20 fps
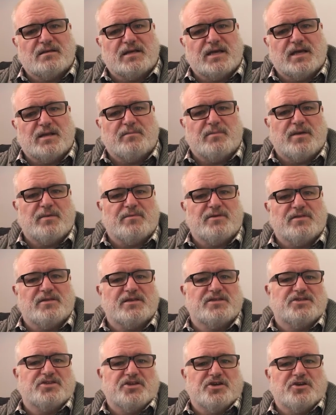And maybe
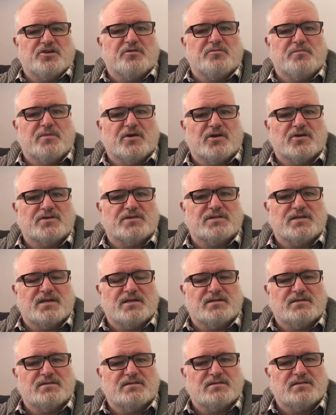this year, Mark
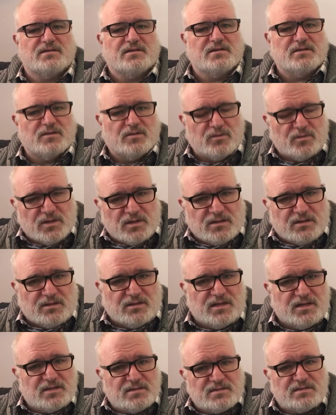says in the
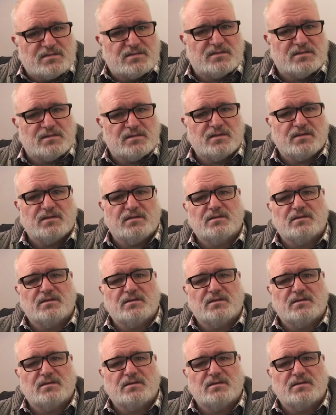wilderness